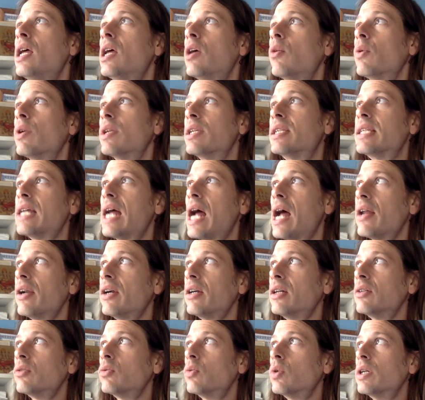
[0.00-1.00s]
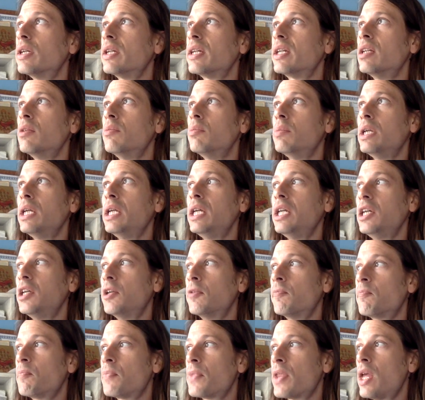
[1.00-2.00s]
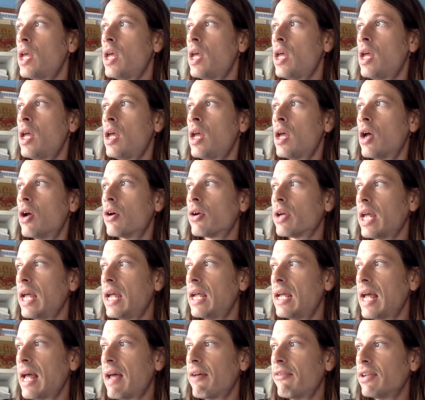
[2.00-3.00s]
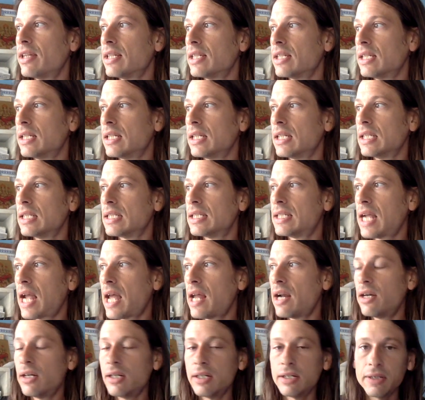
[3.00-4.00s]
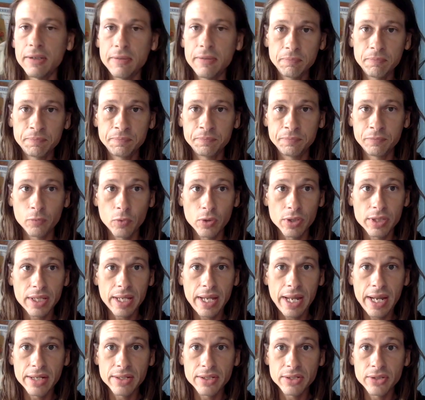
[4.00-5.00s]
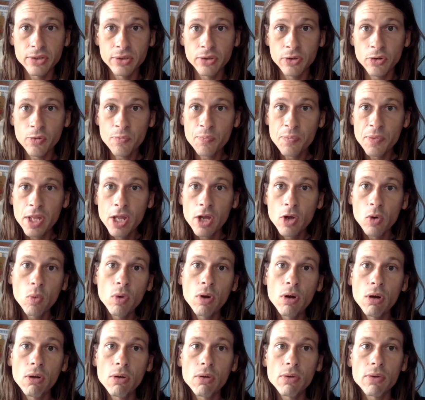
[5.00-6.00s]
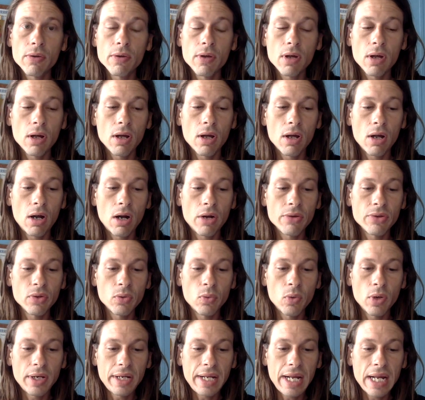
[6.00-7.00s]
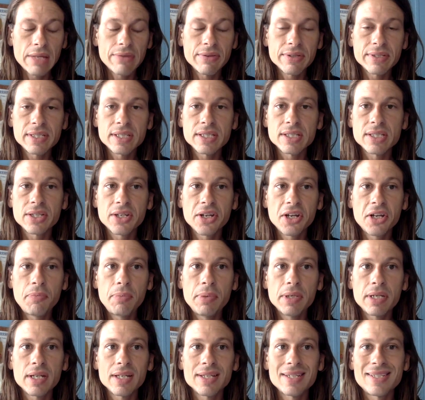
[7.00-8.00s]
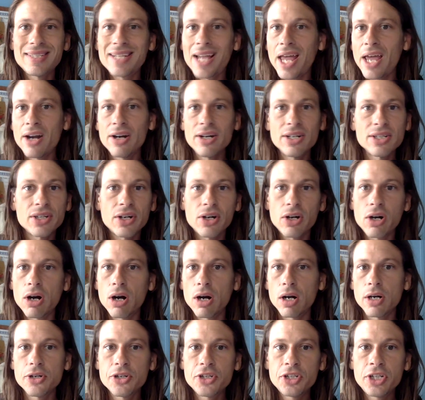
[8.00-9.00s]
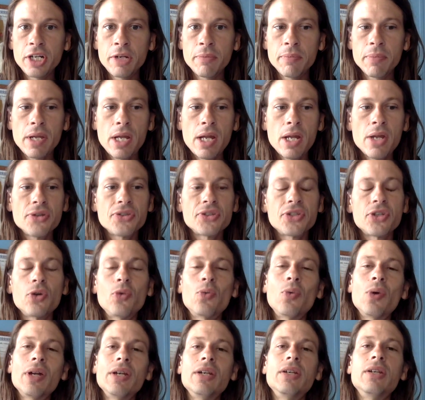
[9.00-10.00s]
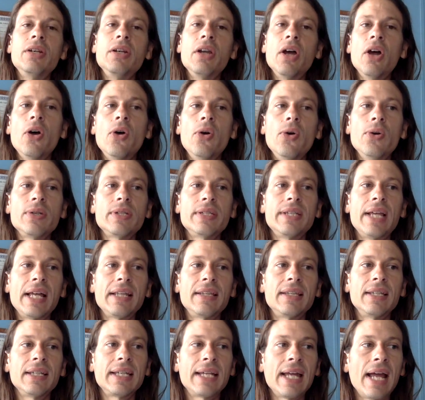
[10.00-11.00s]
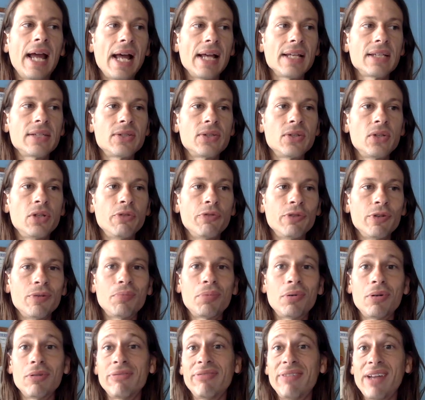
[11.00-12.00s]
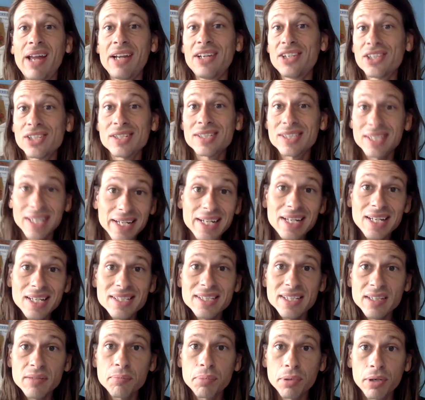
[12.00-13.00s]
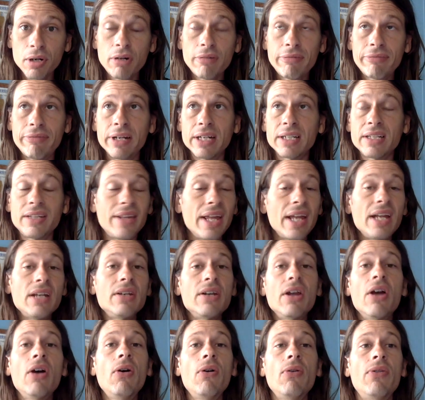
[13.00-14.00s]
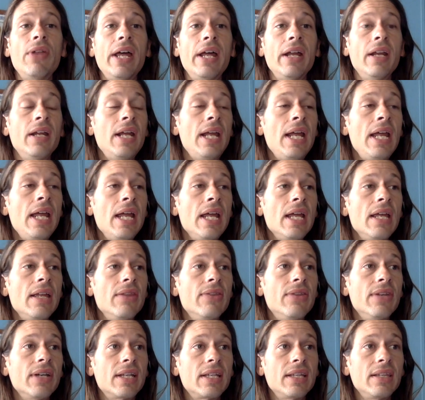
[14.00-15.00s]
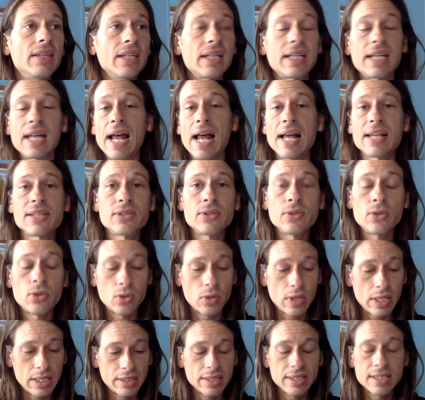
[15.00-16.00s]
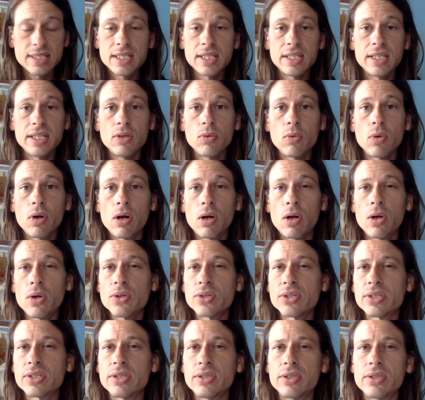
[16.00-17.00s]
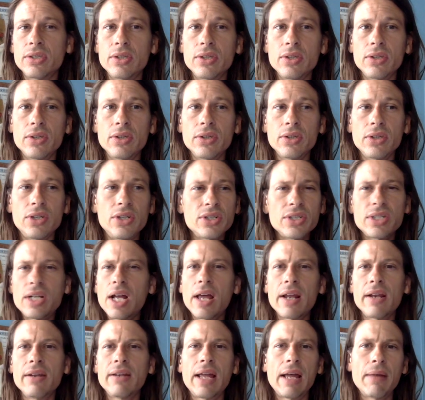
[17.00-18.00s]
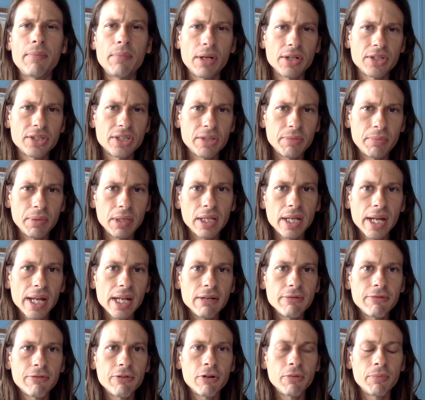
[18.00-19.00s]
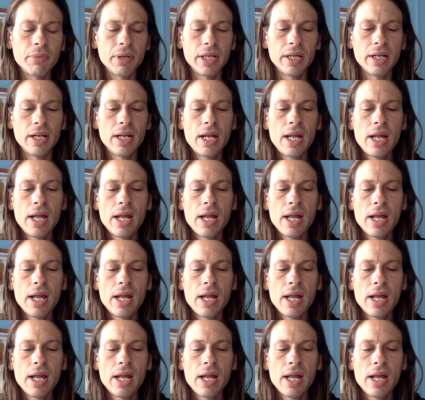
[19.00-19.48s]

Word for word: With Saturn, one can be okay, having Saturn with K2, well, on the one hand, this is good because Saturn is our hardship, so one knows that the castle of imperfections is imperfect. They know that the, the castle in the city walls, there's not that much to be gained from it.